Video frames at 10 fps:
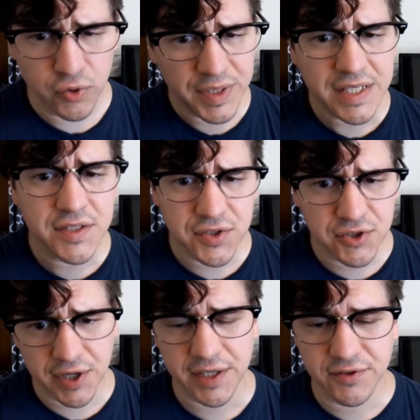whom he is
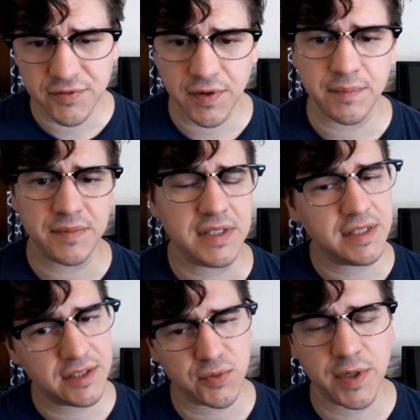estranged from.
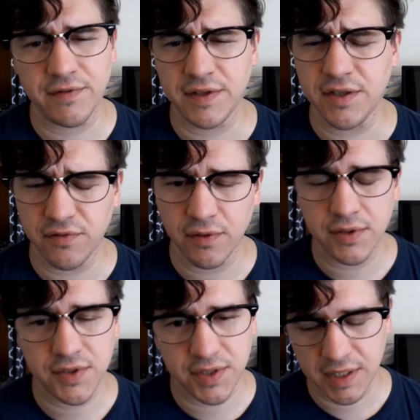He and his wife had
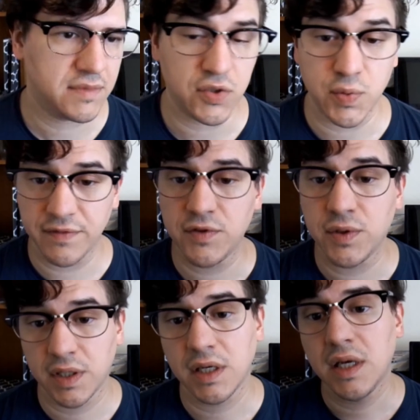divorced. His wife
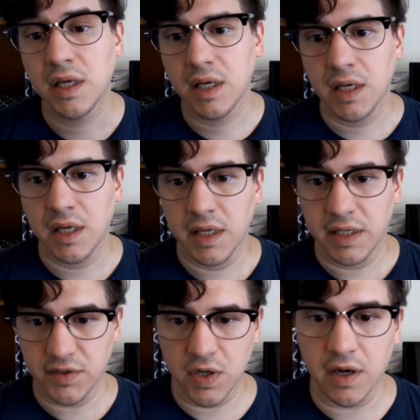took
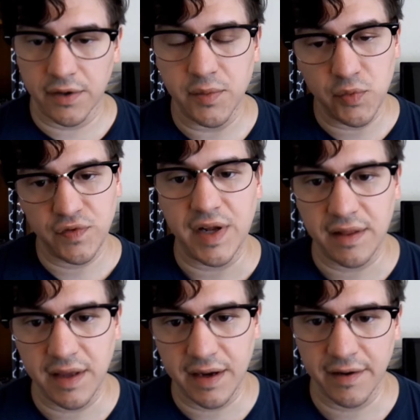his daughter and moved
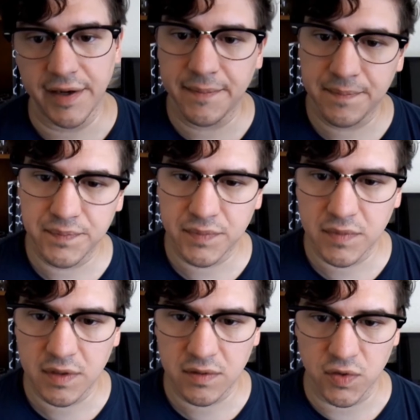out of the area.
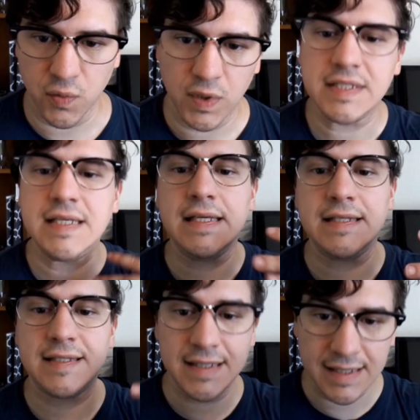So once
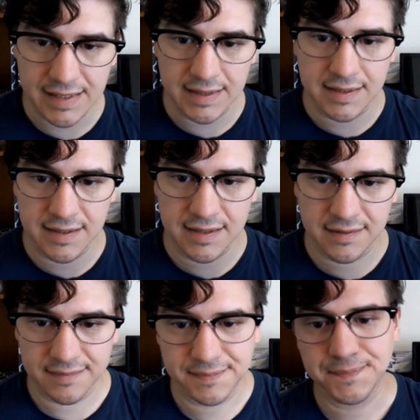he
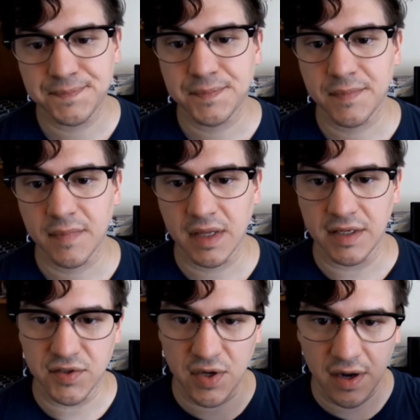sees
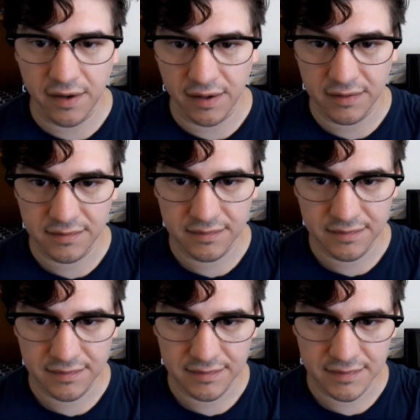his daughter
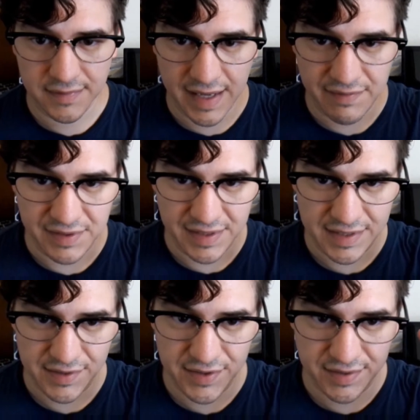having
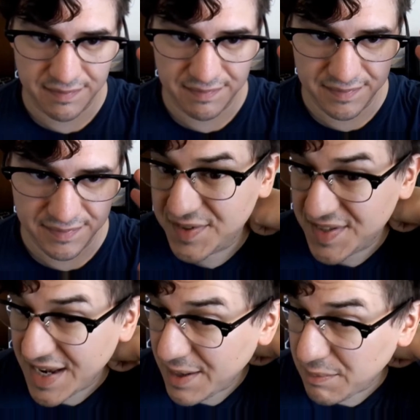these
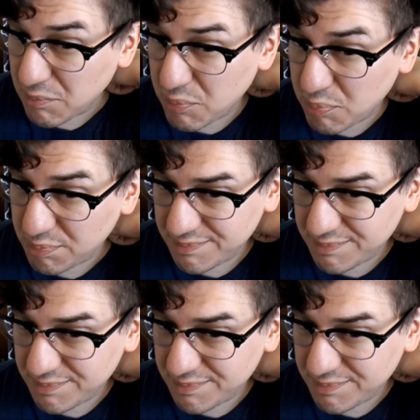same